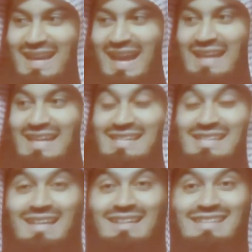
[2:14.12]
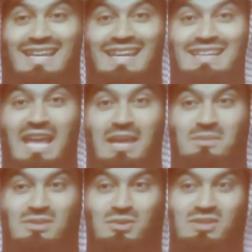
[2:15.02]
And he started taking
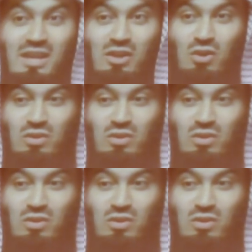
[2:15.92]
names to say, you know,